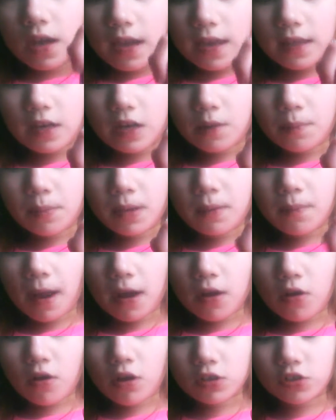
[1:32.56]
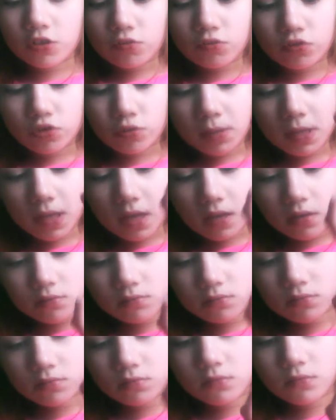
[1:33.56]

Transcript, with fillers: And I'll be back on YouTube again.